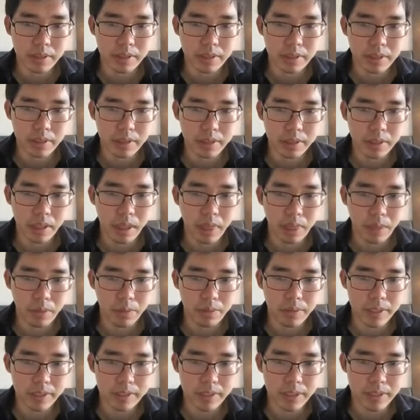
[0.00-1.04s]
And
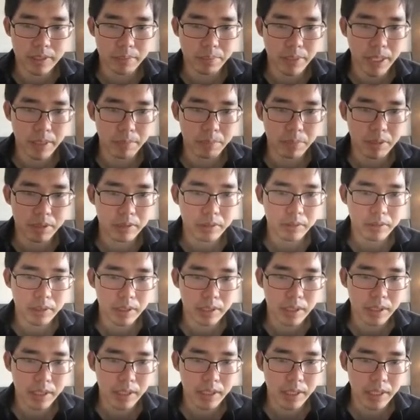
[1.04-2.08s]
throughout this paper,
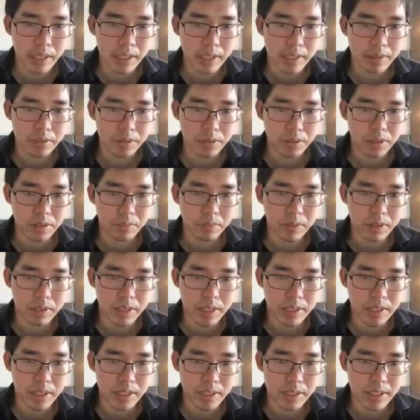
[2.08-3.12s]
I assume
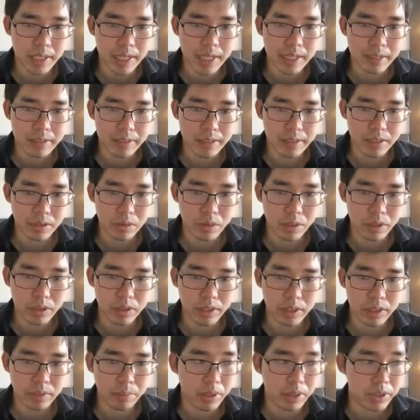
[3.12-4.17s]
this is an
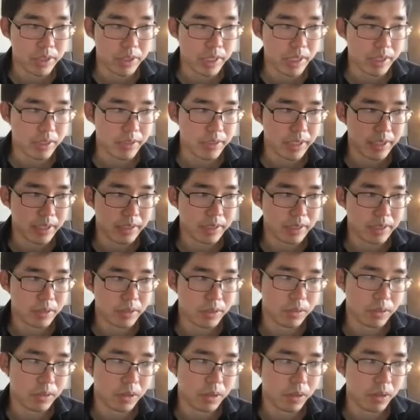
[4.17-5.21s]
unrestricted policy class,
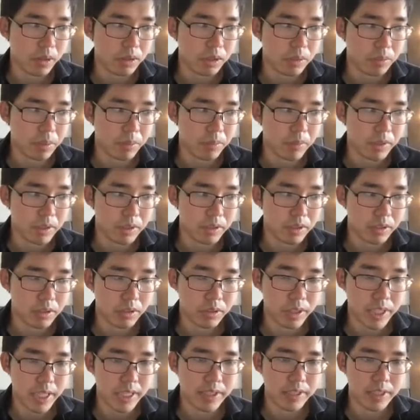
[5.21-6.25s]
so all of them
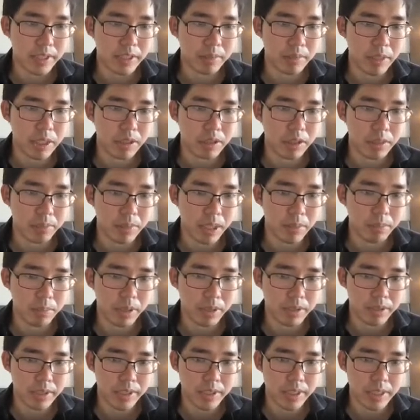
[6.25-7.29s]
stochastic Markovian
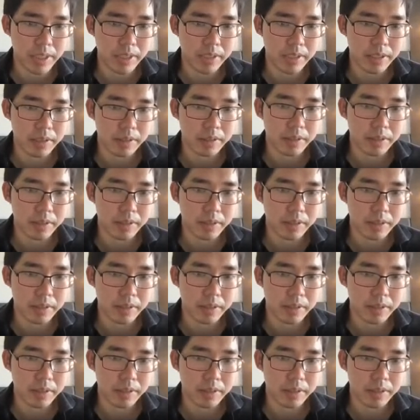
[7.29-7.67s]
policies.